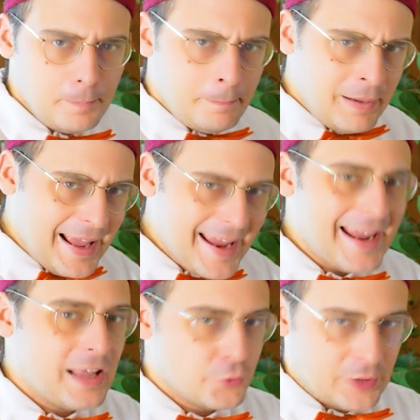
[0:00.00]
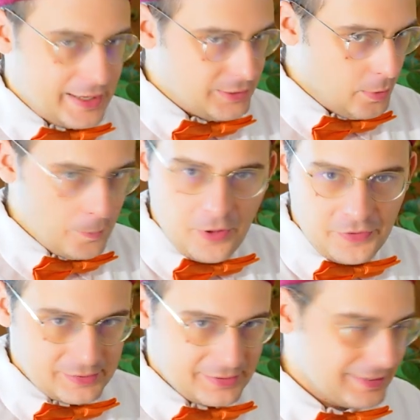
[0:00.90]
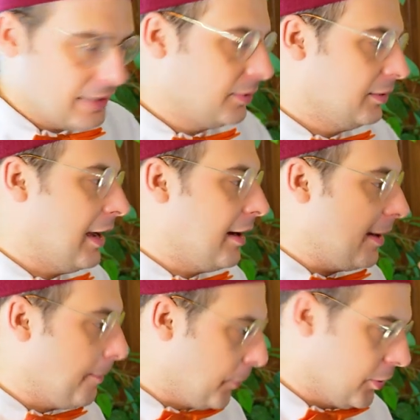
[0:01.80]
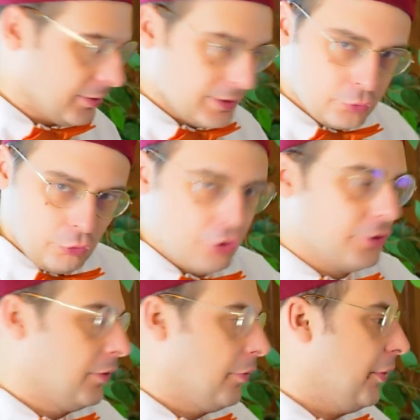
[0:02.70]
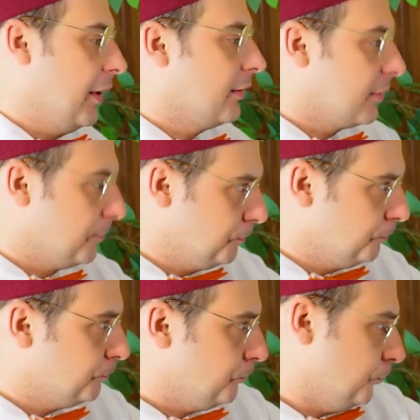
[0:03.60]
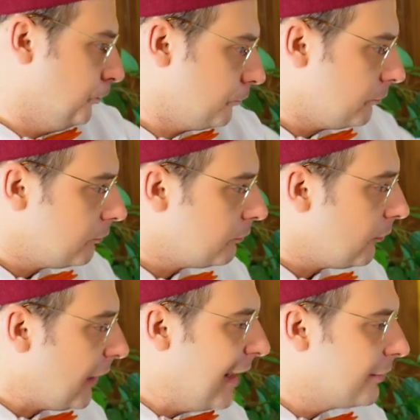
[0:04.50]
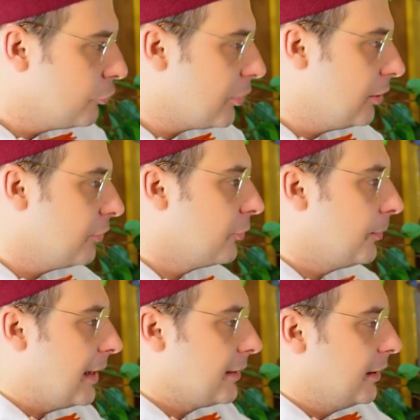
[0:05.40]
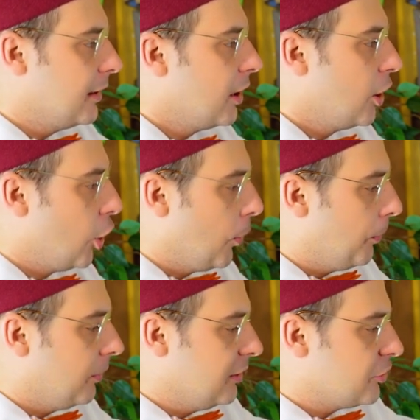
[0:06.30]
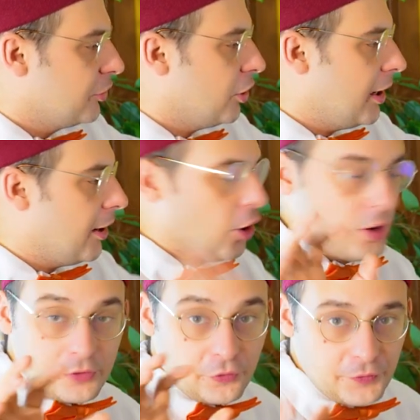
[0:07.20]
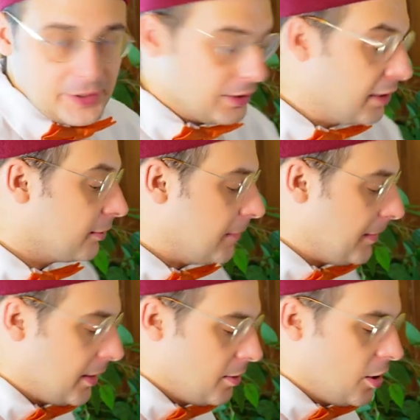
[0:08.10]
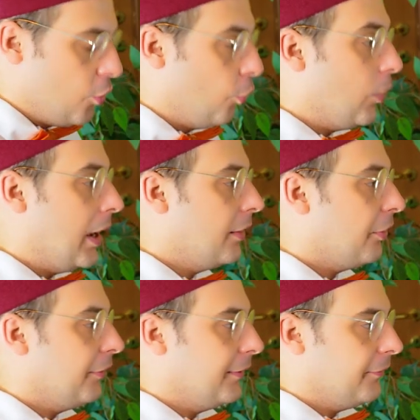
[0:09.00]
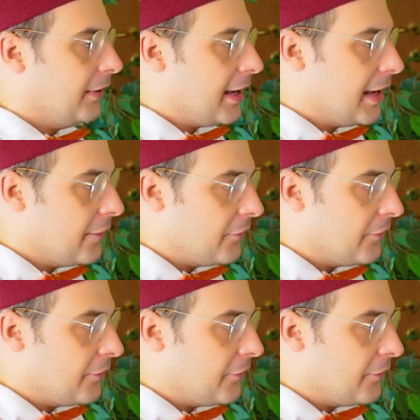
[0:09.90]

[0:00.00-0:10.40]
Play and write, both exercises are important to learn these things. And so you can also write the position of your fingers, maybe 1, 3, 5,